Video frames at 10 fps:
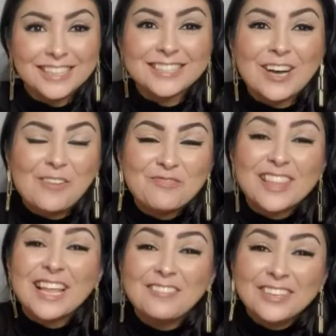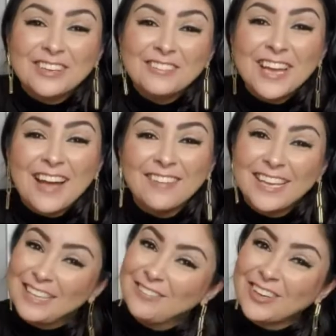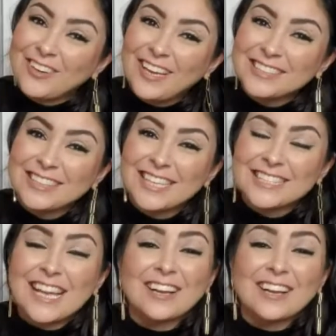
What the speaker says: So let me know if you have any more questions.